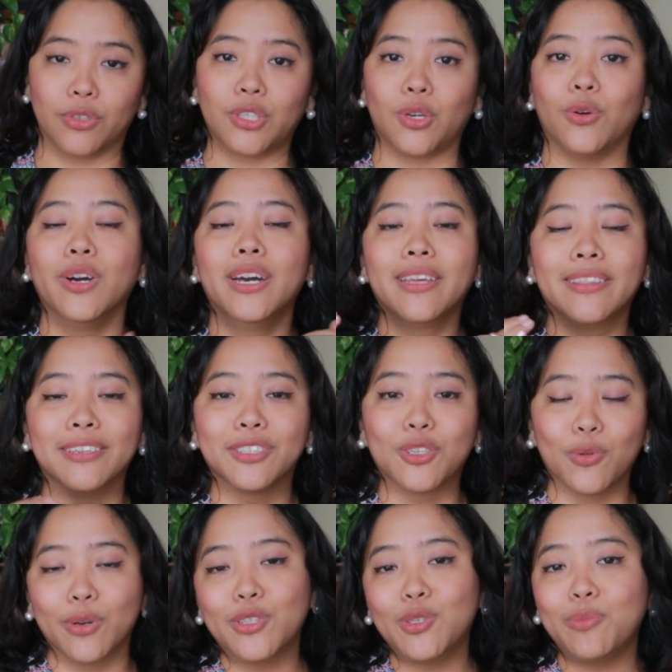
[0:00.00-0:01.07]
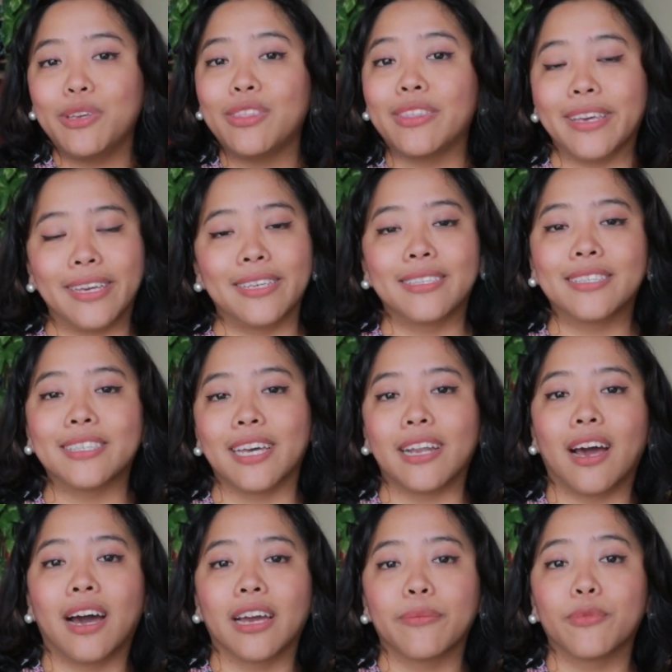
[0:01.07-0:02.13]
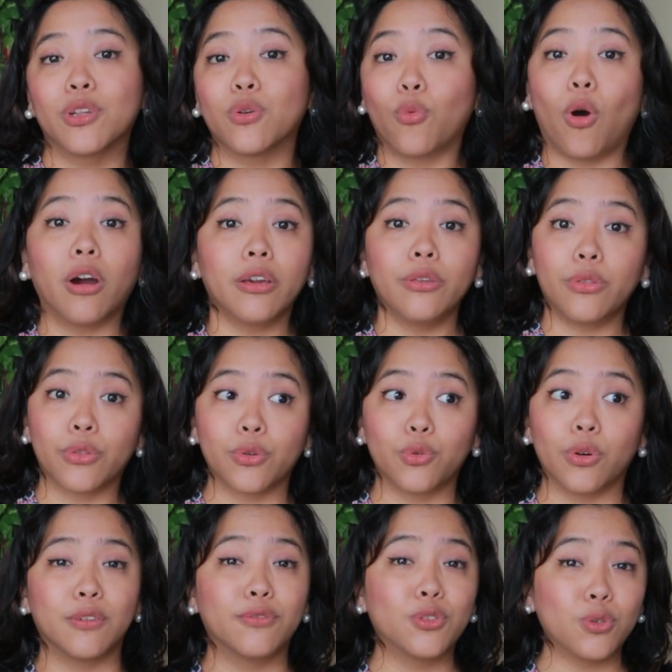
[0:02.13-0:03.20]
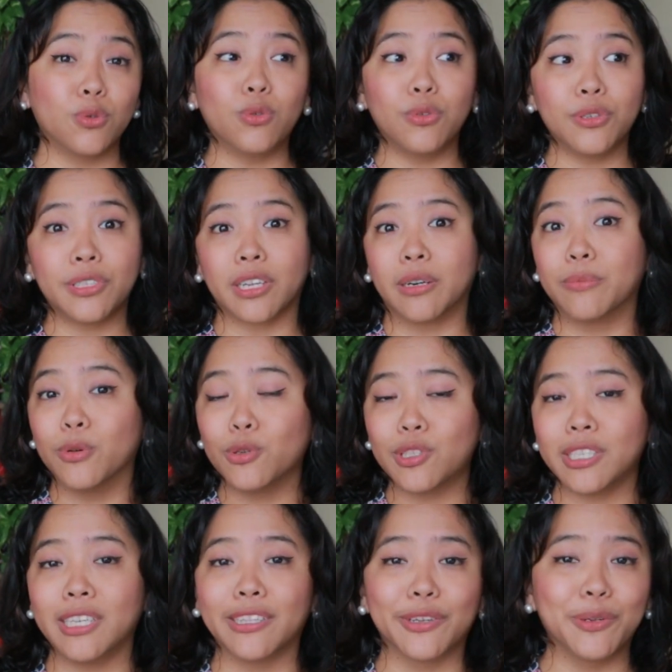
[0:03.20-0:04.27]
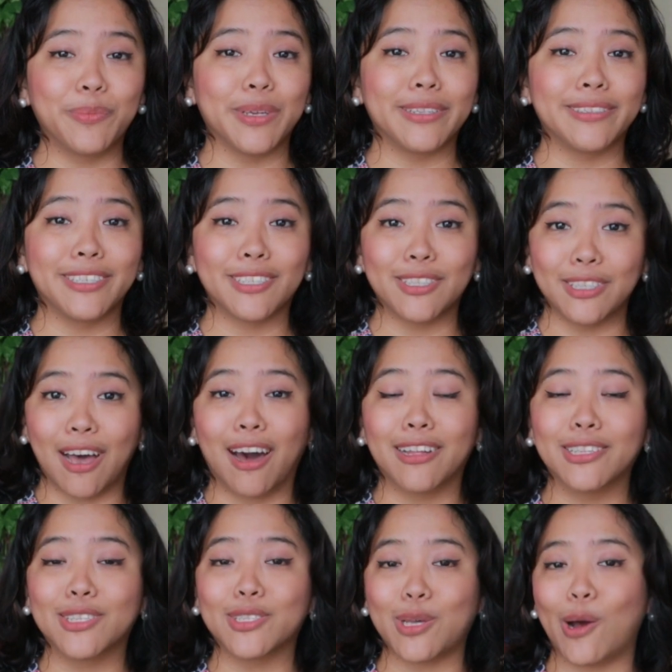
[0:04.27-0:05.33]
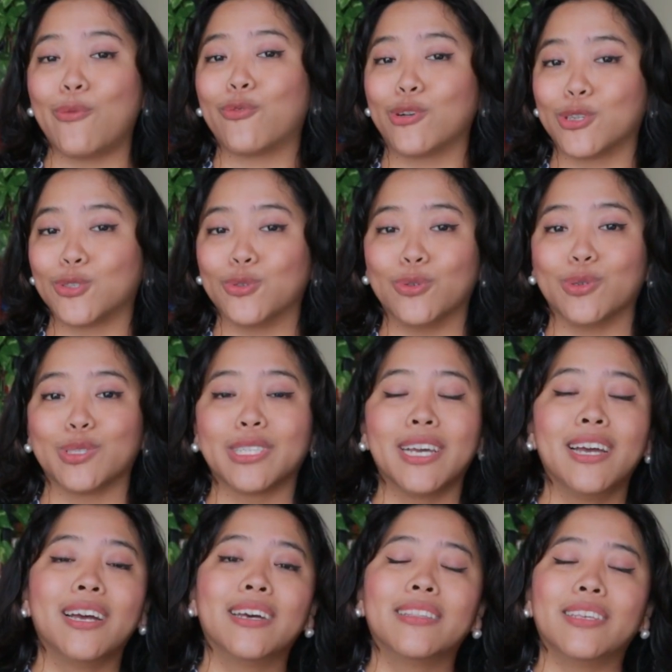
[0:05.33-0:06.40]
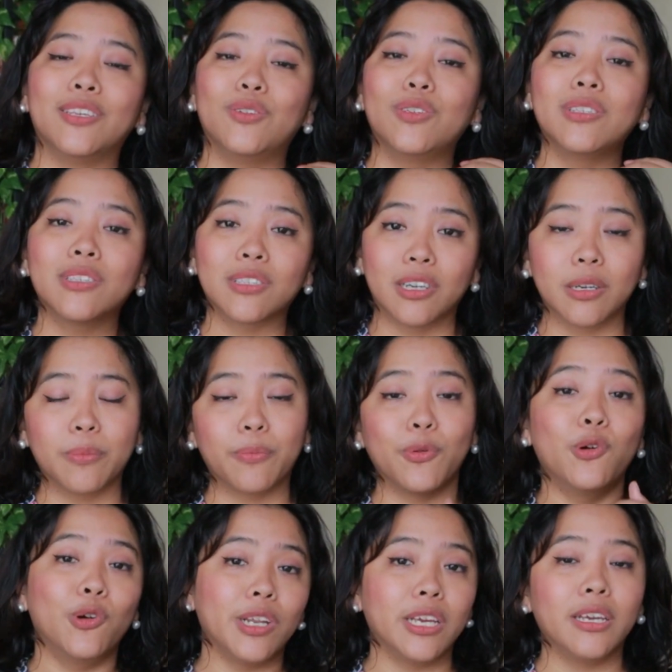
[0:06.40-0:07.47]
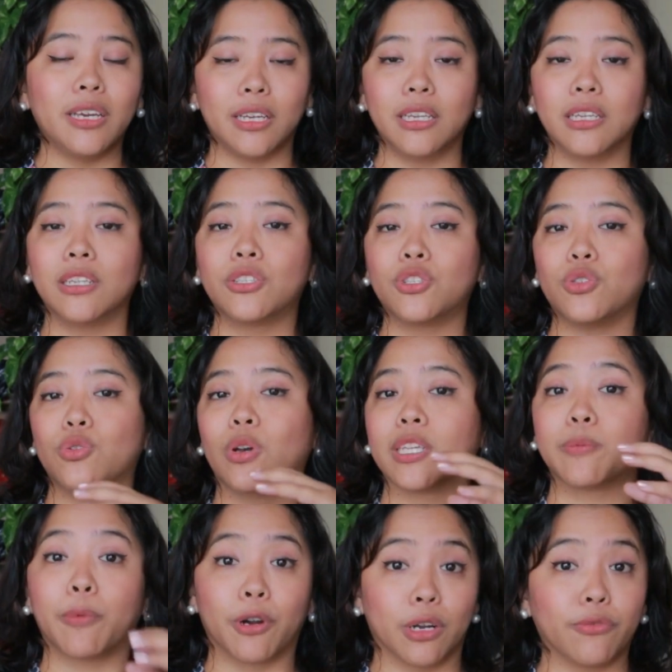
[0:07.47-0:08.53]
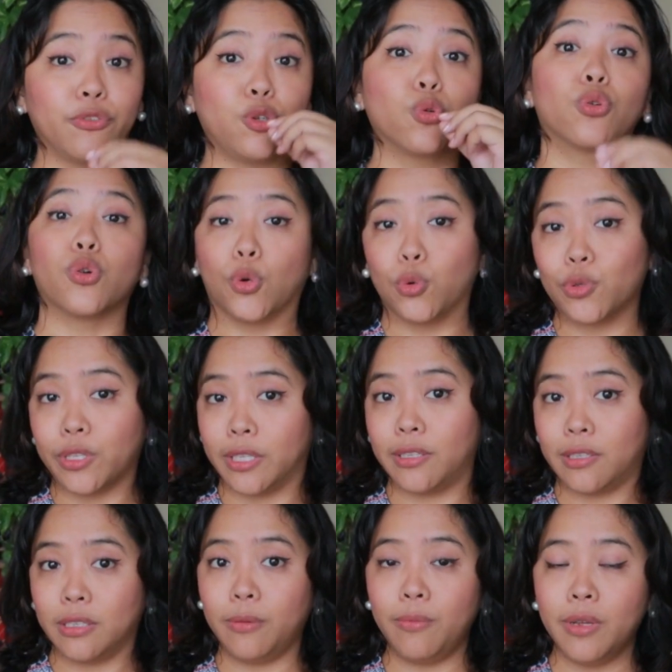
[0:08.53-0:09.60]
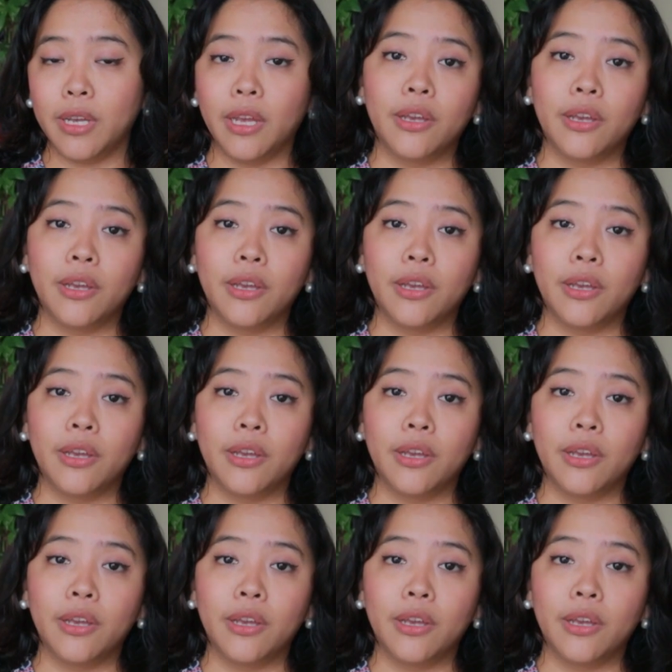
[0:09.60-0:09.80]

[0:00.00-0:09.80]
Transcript: So there's going to be things that I'm going to walk you through of tools that are mostly a little bit just non-software tools that you can start putting into as part of your own system.